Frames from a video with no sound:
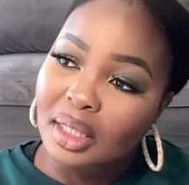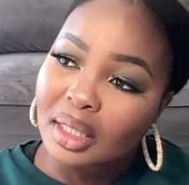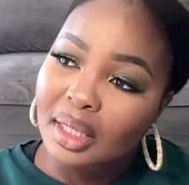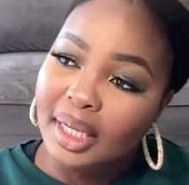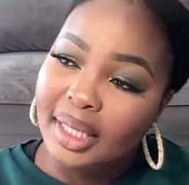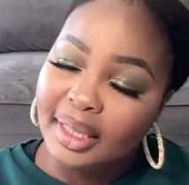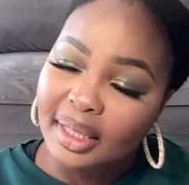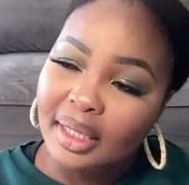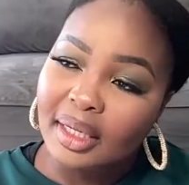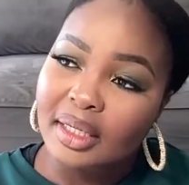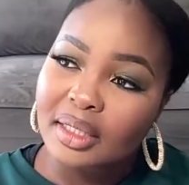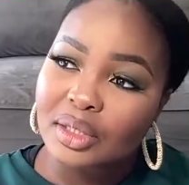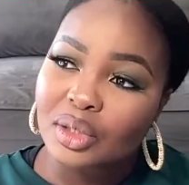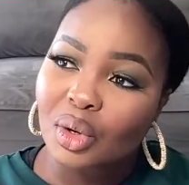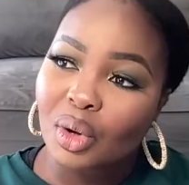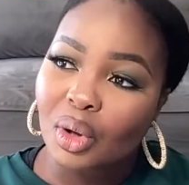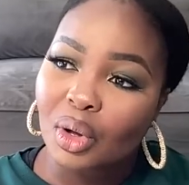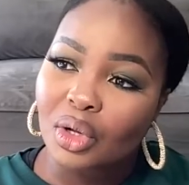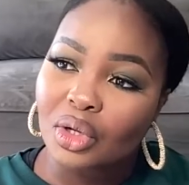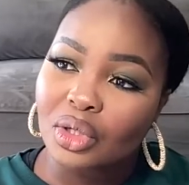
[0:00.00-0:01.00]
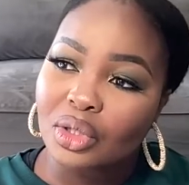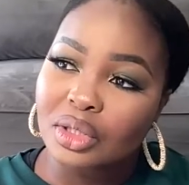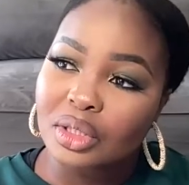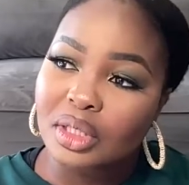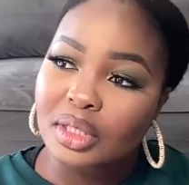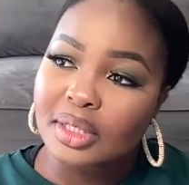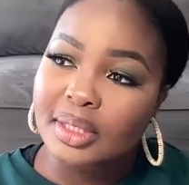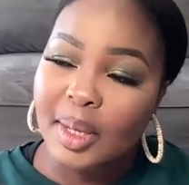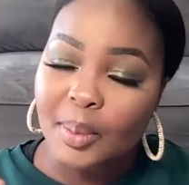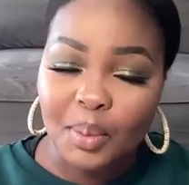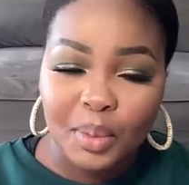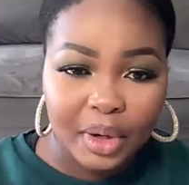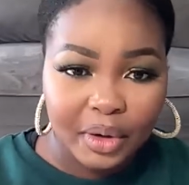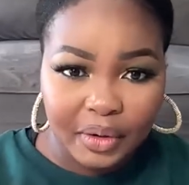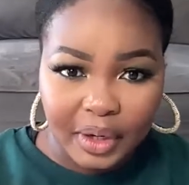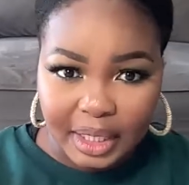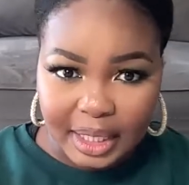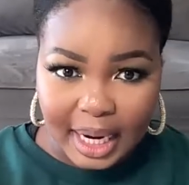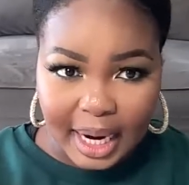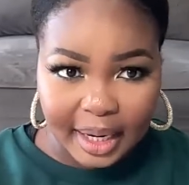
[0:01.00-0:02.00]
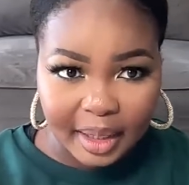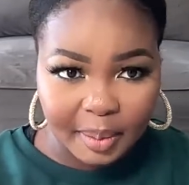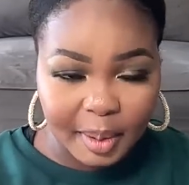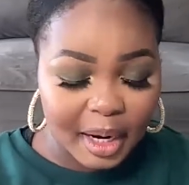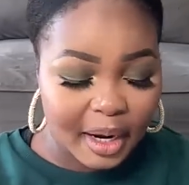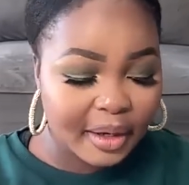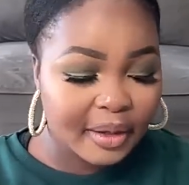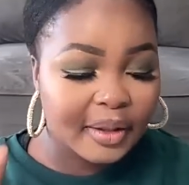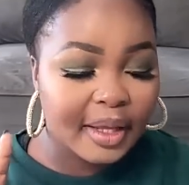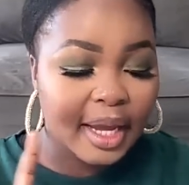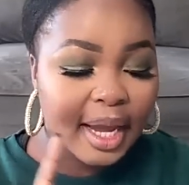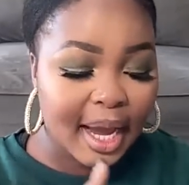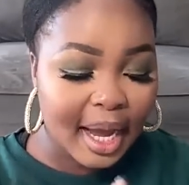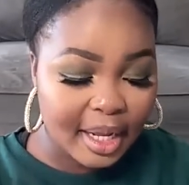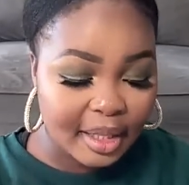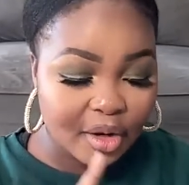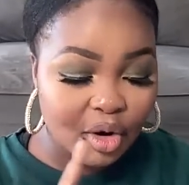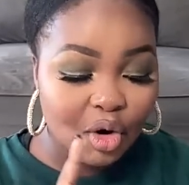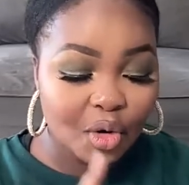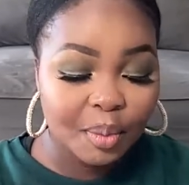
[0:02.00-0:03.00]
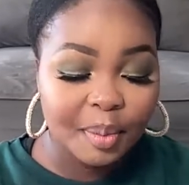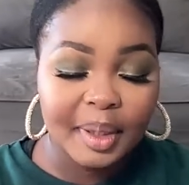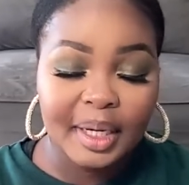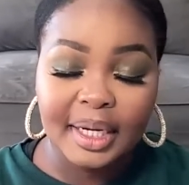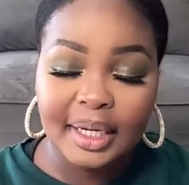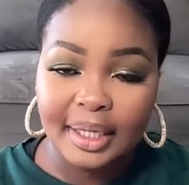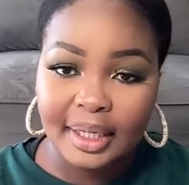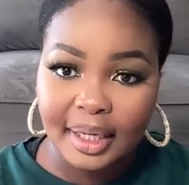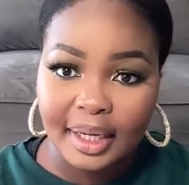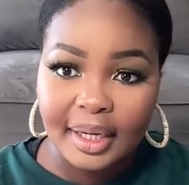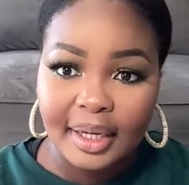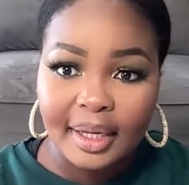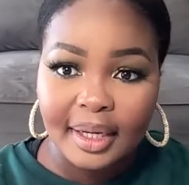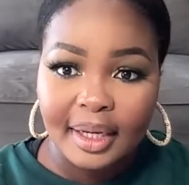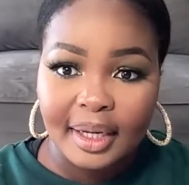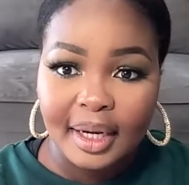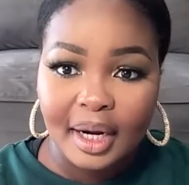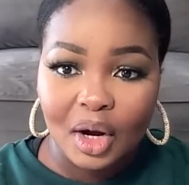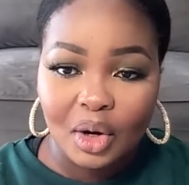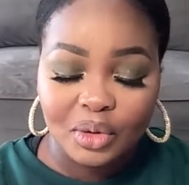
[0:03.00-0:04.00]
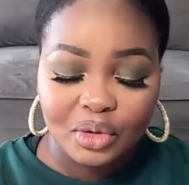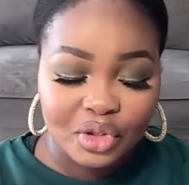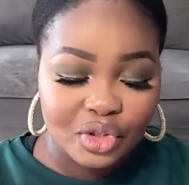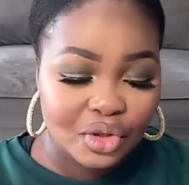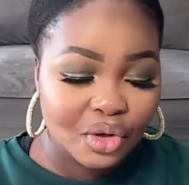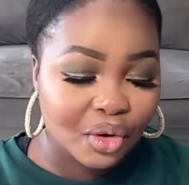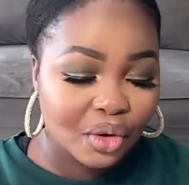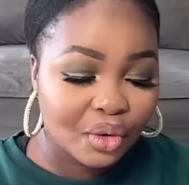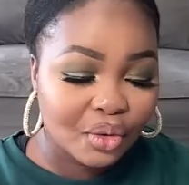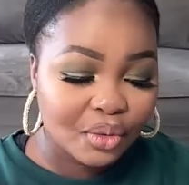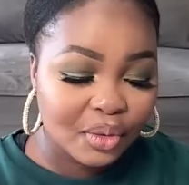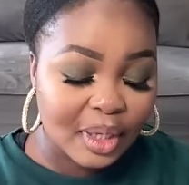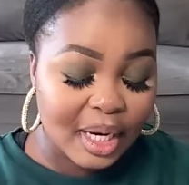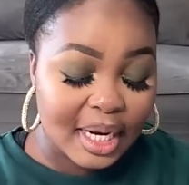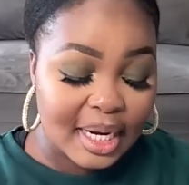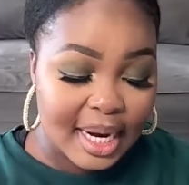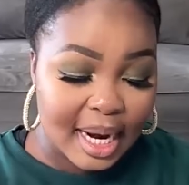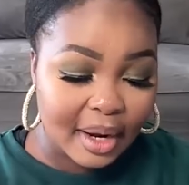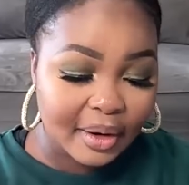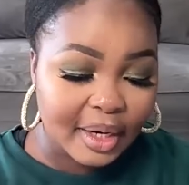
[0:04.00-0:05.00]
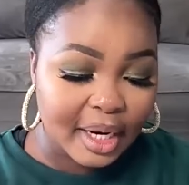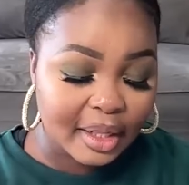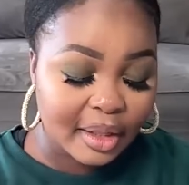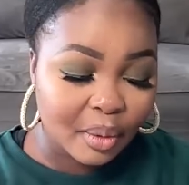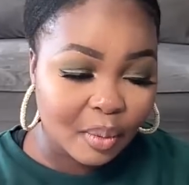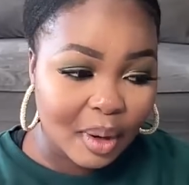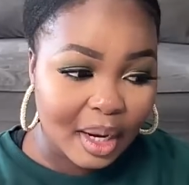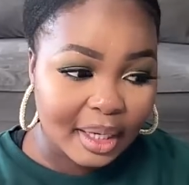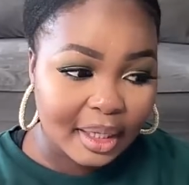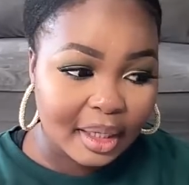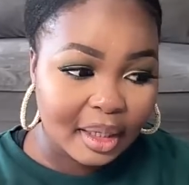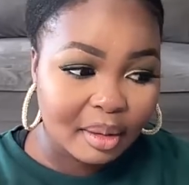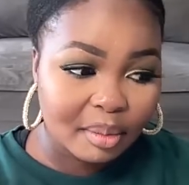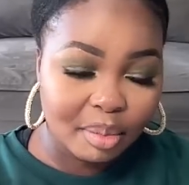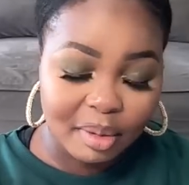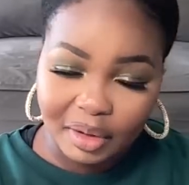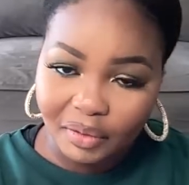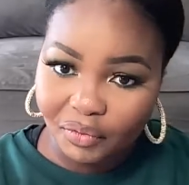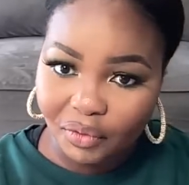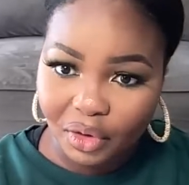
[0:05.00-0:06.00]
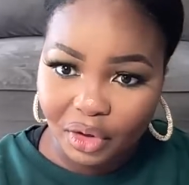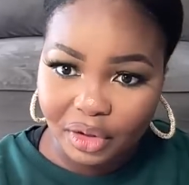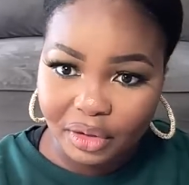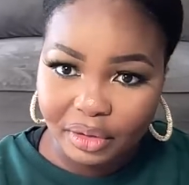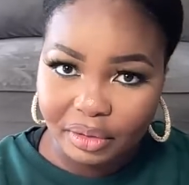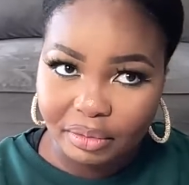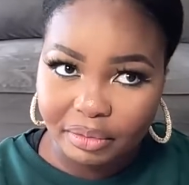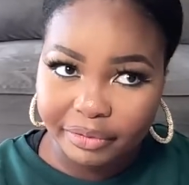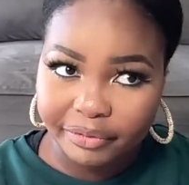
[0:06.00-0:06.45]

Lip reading: I think it's called, somewhere around Hyde Park. They're opening also now another one in Bedford